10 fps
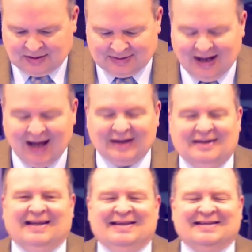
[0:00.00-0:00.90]
God,
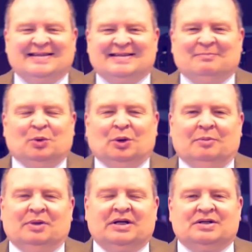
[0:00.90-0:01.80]
and this is important
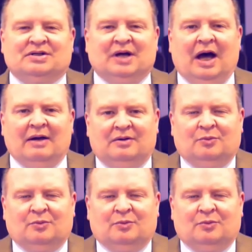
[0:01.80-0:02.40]
because God,